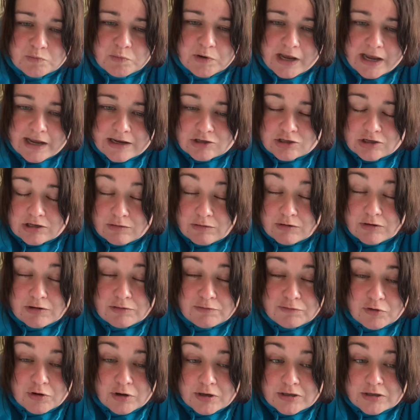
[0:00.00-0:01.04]
but actually when I
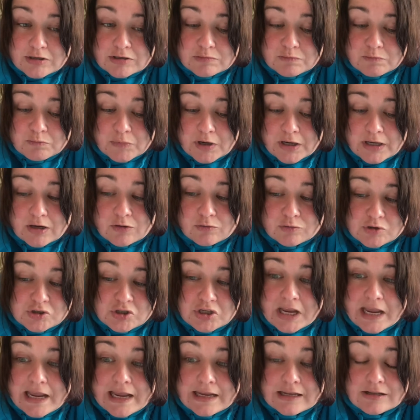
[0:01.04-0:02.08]
find my old
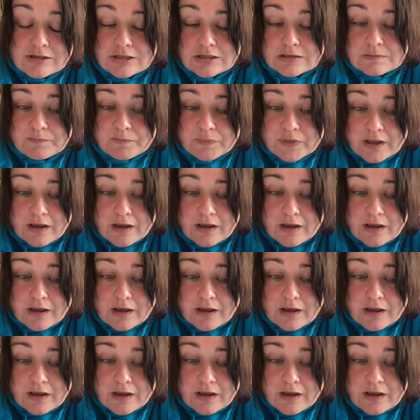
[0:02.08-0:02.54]
sheets,